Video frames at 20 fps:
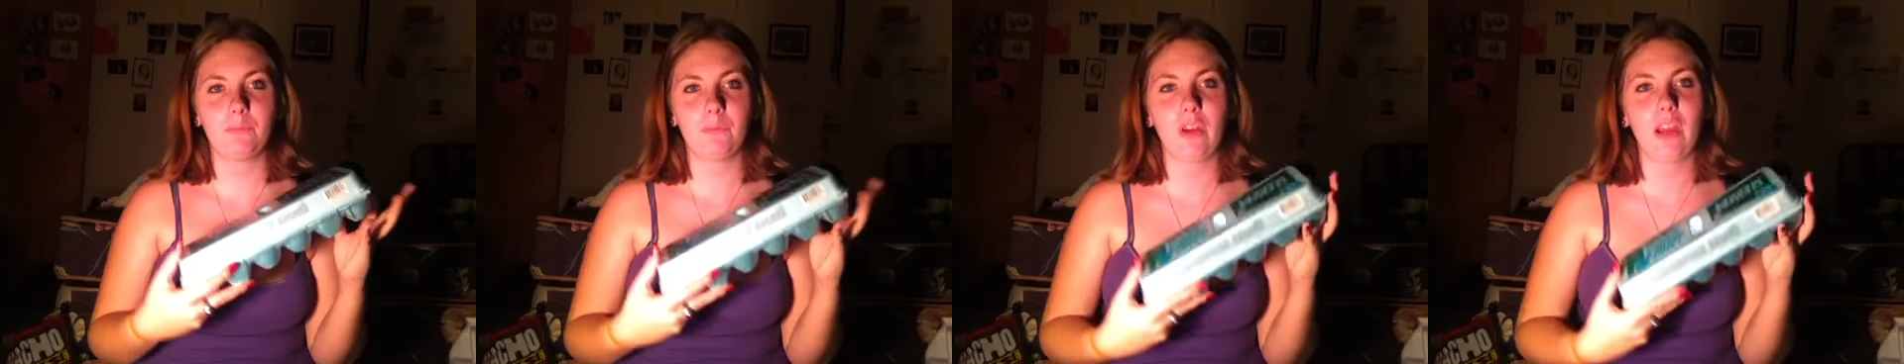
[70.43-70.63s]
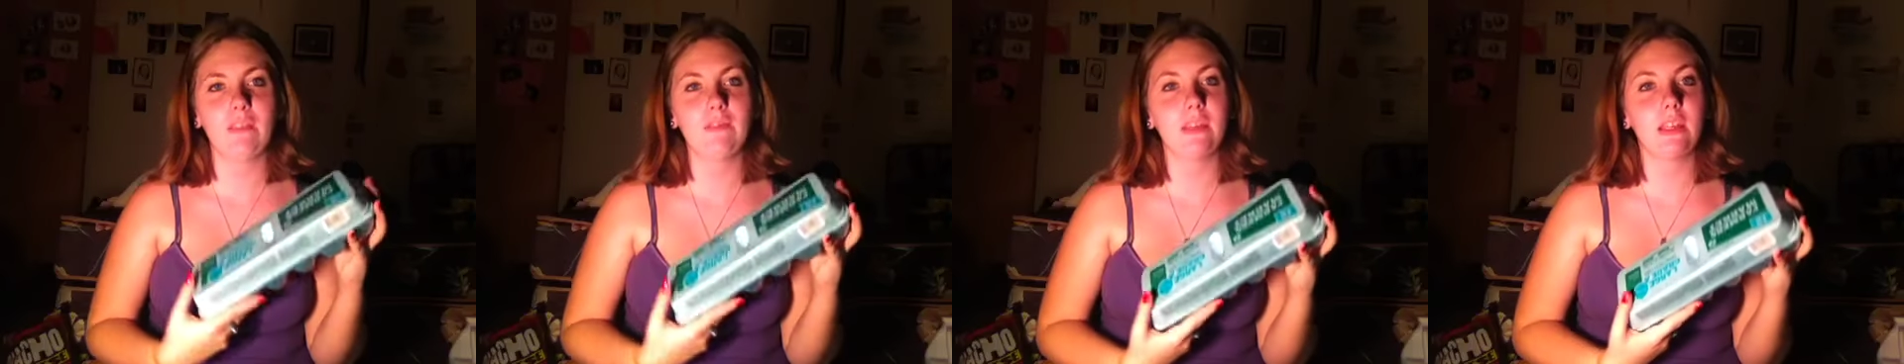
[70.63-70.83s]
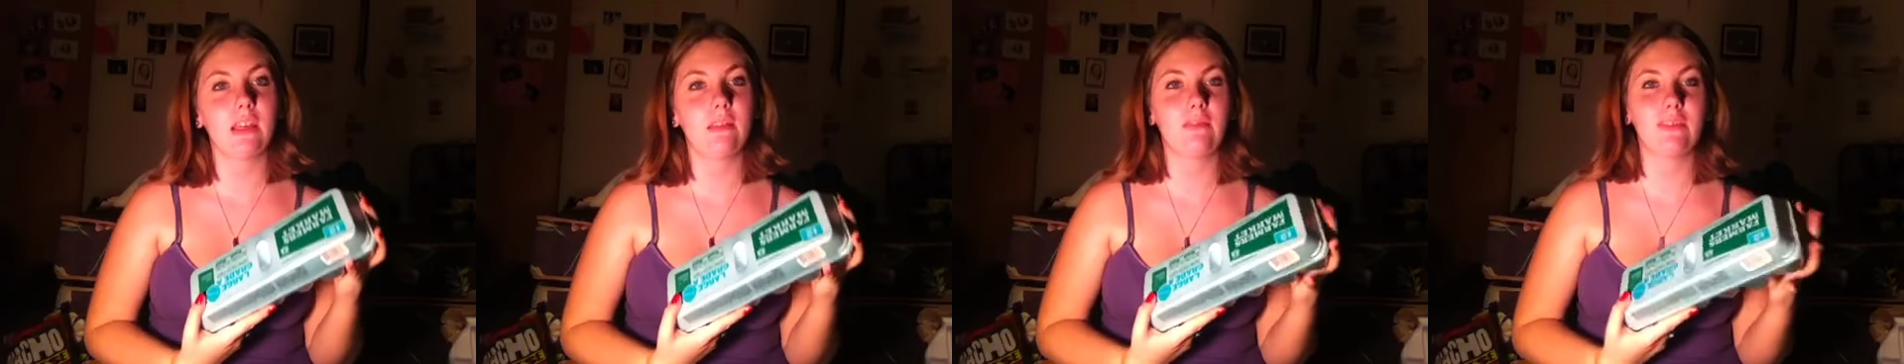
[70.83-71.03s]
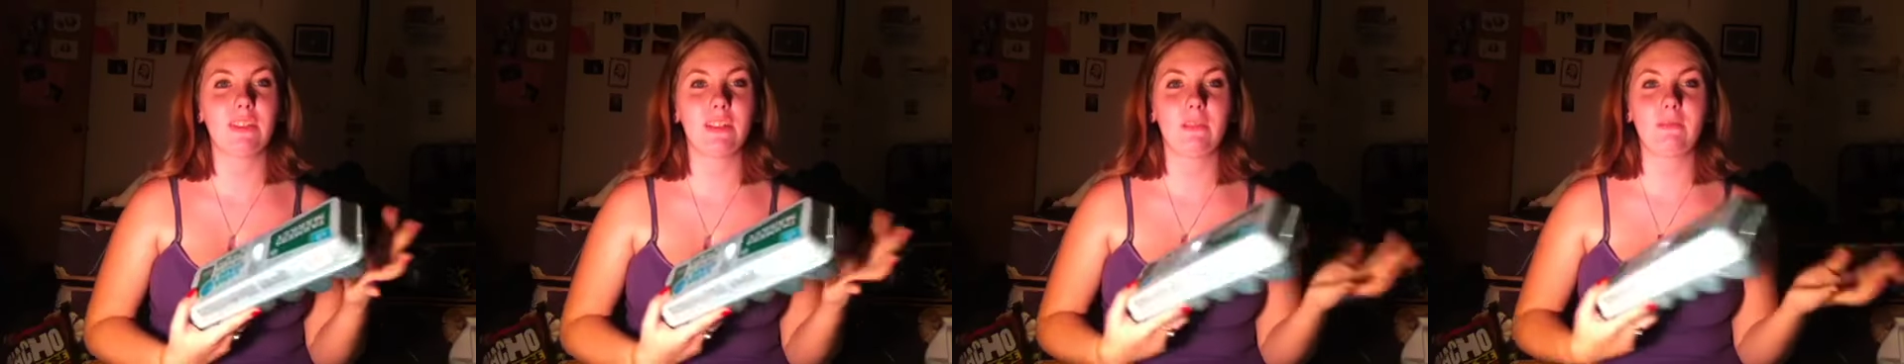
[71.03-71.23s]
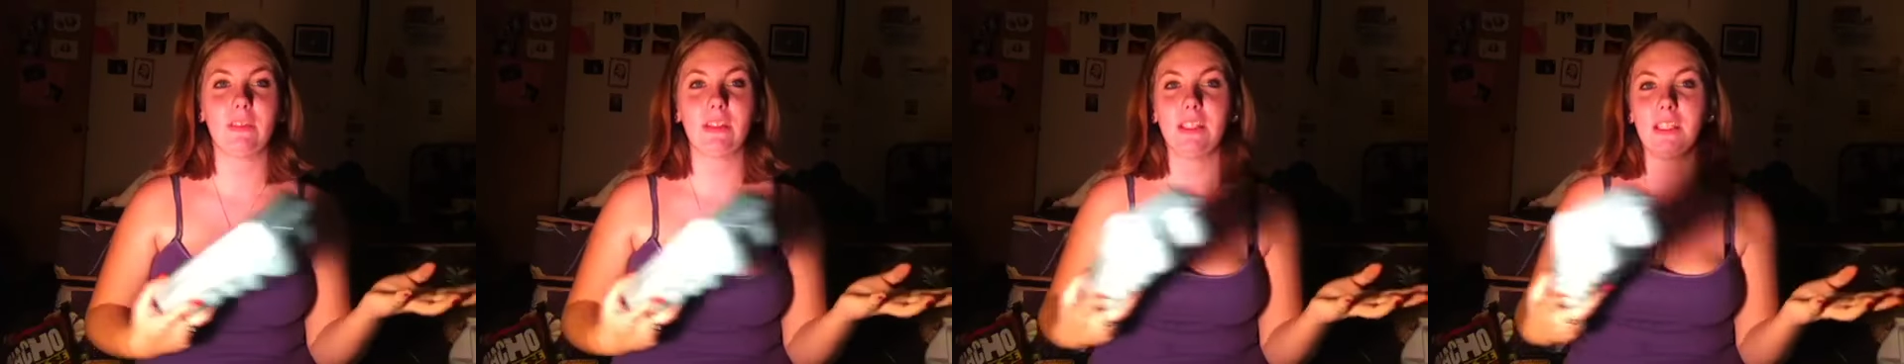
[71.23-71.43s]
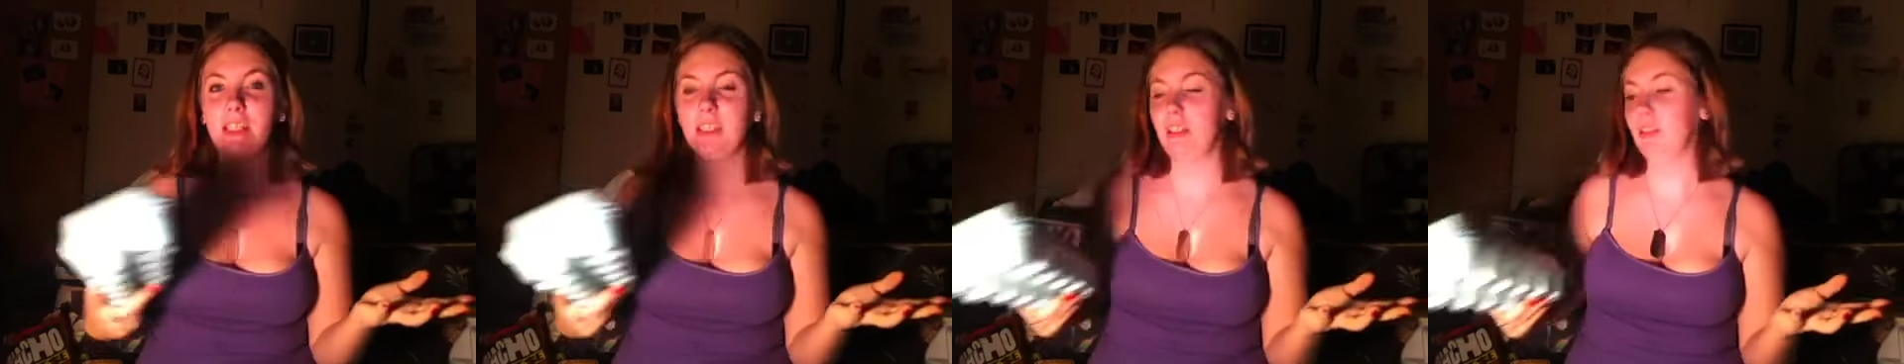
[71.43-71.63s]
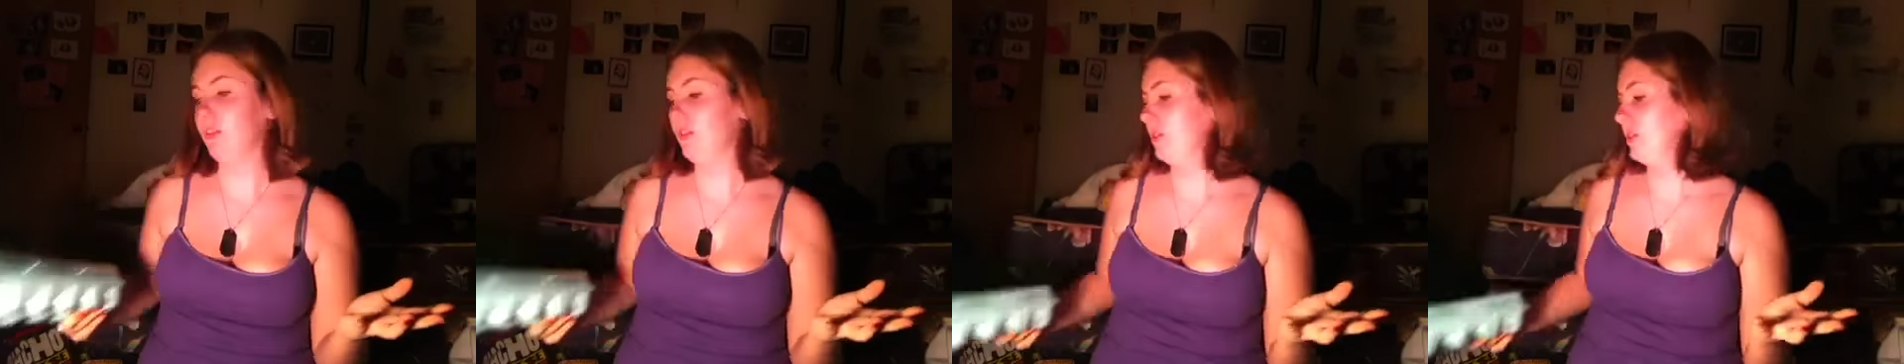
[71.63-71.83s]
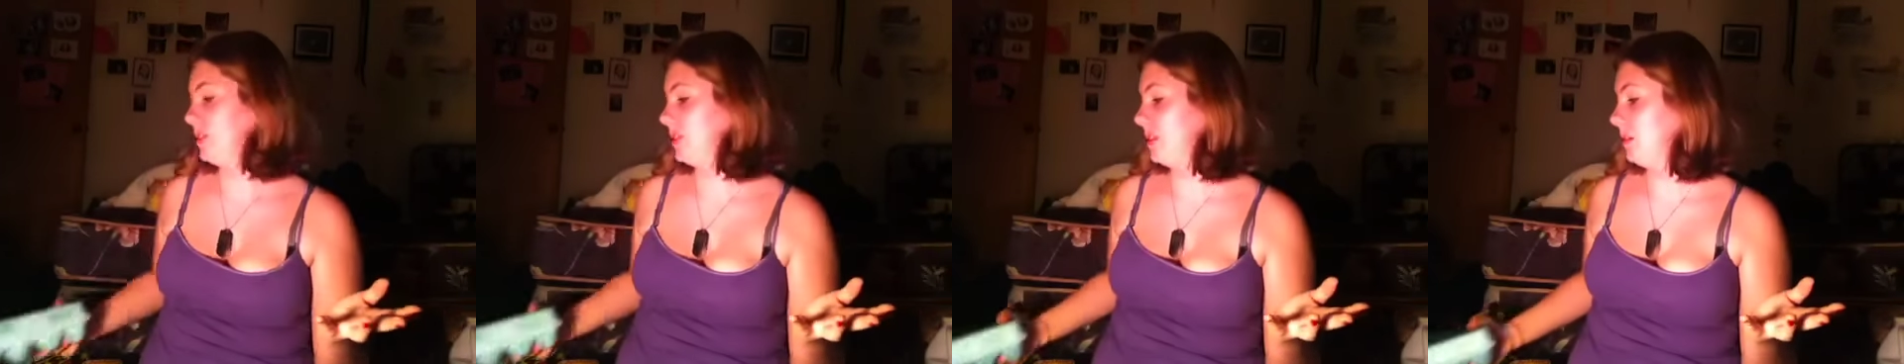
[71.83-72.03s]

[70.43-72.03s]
we have to give her stuff that's easy on her